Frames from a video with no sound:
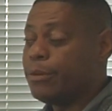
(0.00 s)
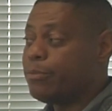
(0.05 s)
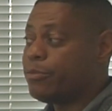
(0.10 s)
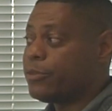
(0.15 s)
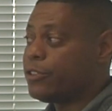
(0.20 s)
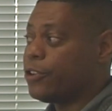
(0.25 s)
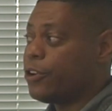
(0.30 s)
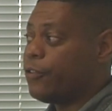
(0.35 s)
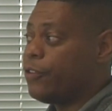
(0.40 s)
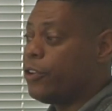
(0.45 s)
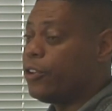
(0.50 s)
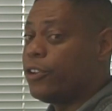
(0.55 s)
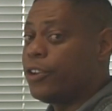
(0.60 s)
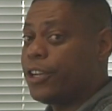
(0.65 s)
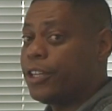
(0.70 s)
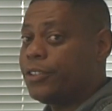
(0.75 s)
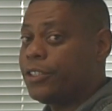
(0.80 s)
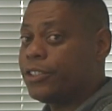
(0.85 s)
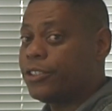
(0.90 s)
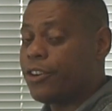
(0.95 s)
So if you look
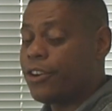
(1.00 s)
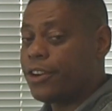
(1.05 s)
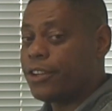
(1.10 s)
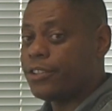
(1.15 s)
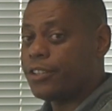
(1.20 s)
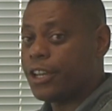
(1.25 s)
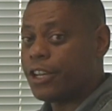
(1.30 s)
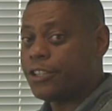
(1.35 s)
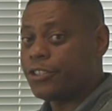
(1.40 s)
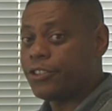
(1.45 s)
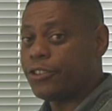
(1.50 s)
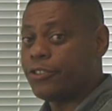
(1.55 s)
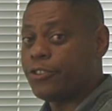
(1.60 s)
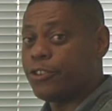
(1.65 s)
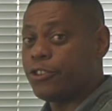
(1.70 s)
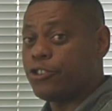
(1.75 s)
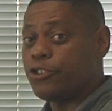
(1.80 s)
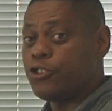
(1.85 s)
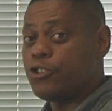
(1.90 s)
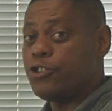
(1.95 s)
at this architecture,
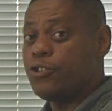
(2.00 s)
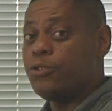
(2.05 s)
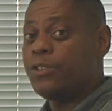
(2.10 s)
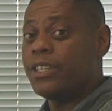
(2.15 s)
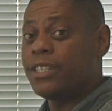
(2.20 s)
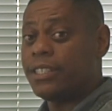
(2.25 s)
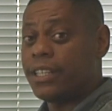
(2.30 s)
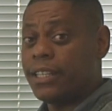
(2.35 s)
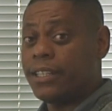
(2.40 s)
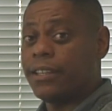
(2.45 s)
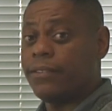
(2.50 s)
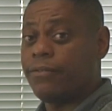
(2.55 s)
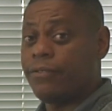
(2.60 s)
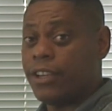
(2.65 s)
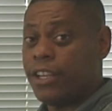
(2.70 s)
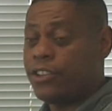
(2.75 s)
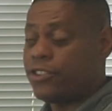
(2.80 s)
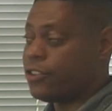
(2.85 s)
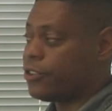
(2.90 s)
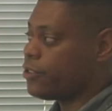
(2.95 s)
there's two distinctive
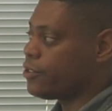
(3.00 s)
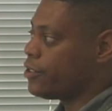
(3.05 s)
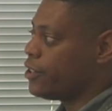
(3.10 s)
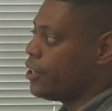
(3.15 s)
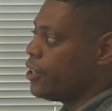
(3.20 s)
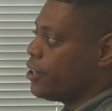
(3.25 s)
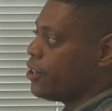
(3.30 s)
features.